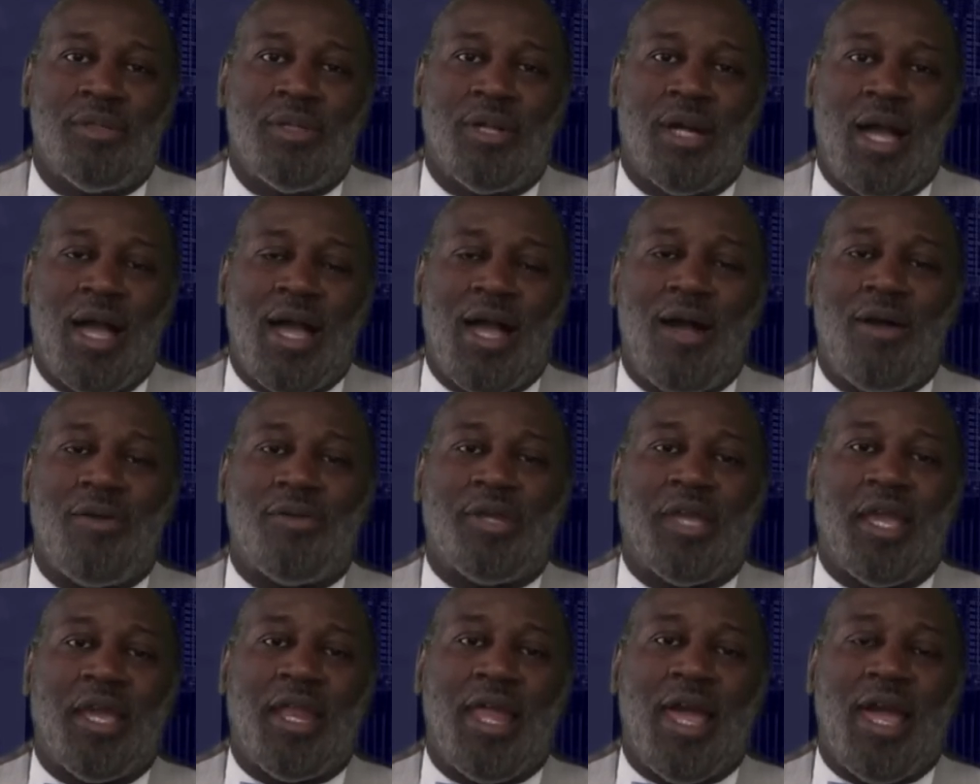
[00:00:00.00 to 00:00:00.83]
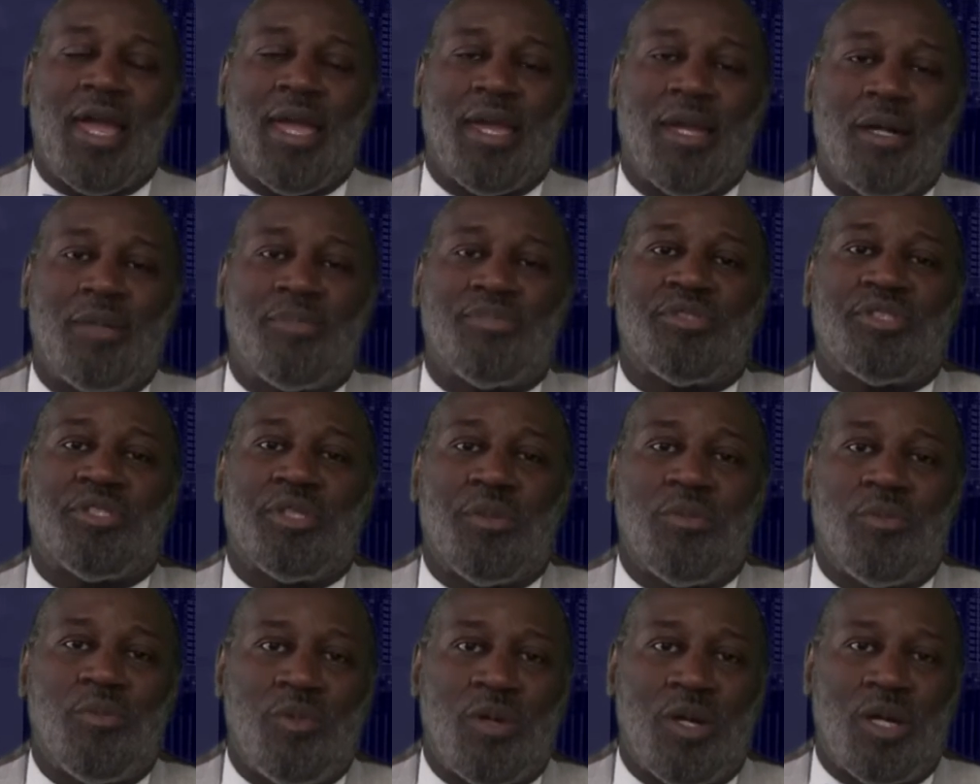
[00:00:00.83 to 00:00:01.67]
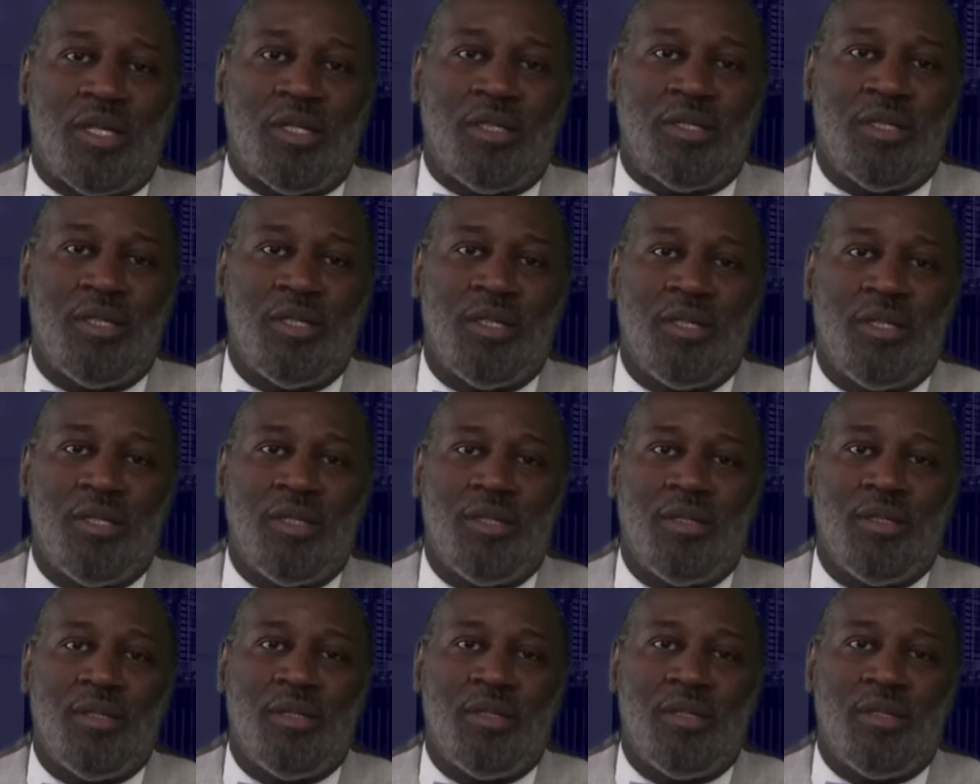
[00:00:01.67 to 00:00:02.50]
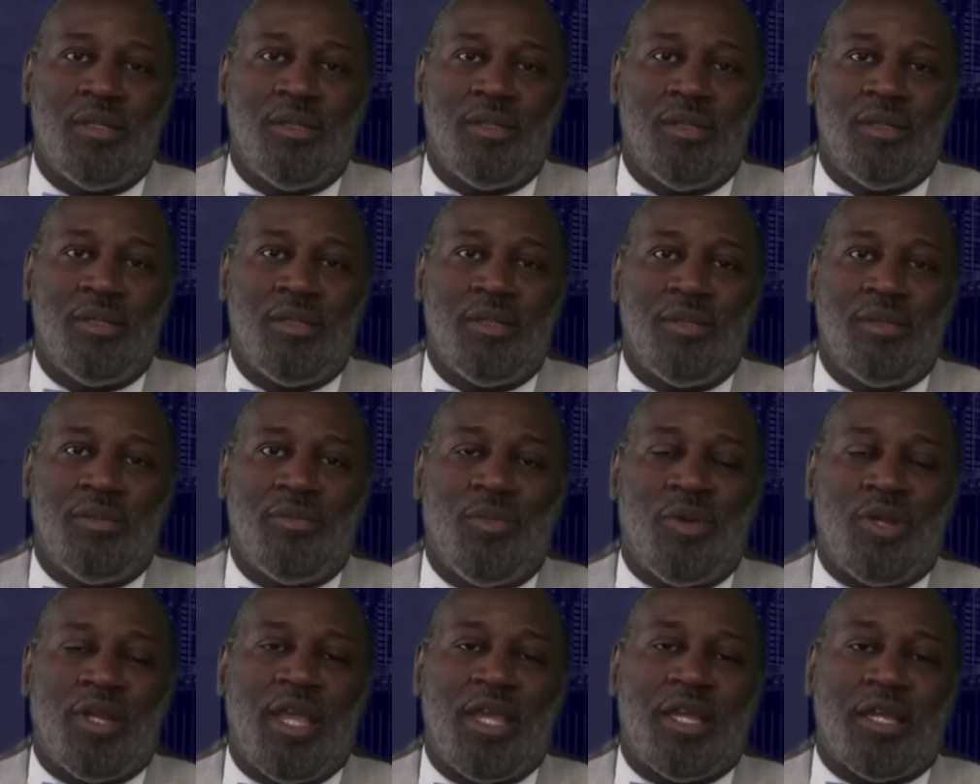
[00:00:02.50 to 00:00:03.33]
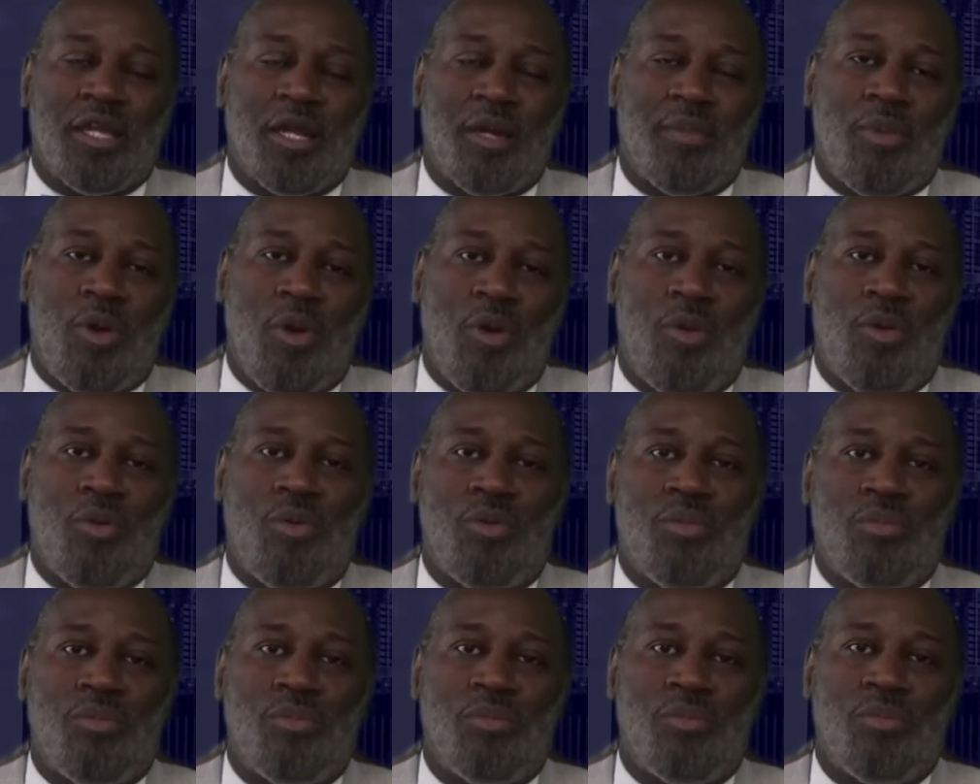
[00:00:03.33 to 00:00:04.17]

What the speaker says: how can I help someone when they come home?